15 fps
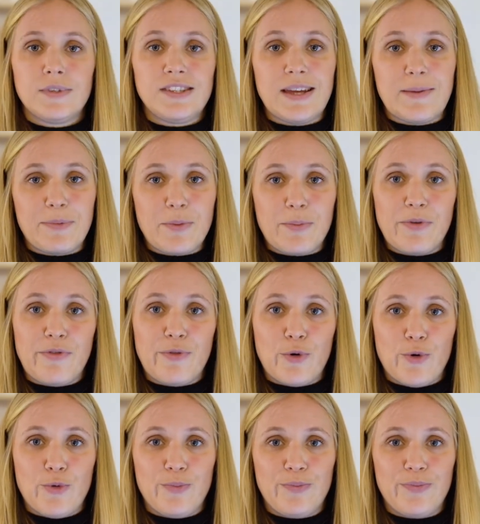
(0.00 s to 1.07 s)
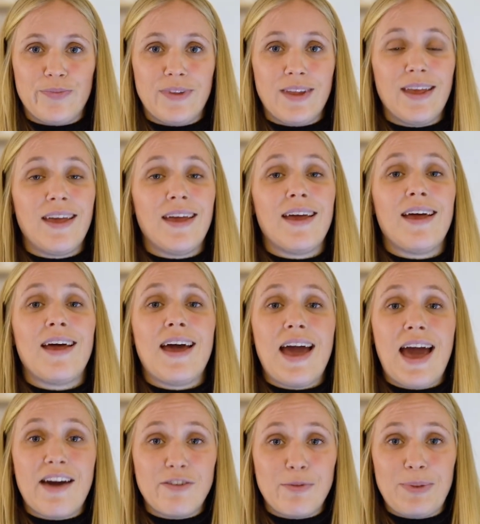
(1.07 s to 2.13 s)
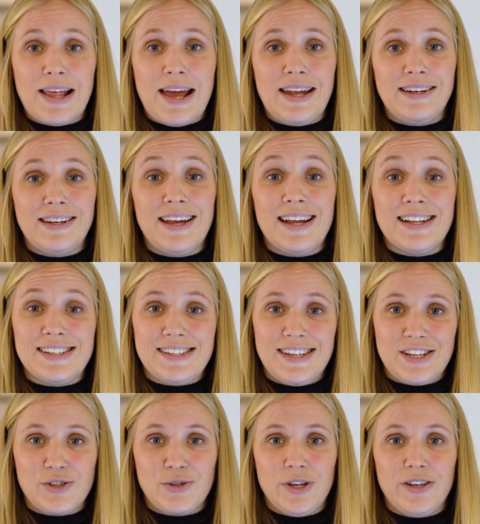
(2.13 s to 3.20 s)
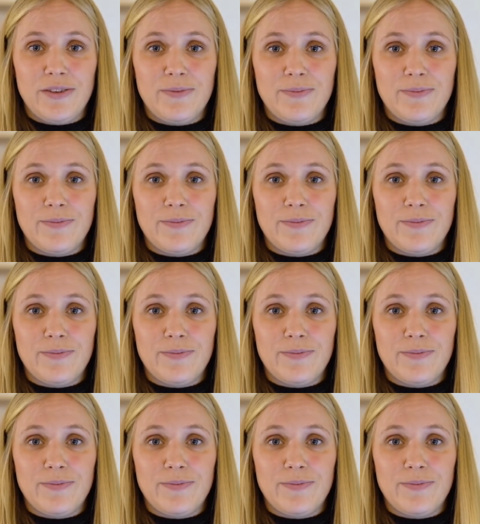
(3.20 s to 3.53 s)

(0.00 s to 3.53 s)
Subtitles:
Step number 4, have a plan and stick to it.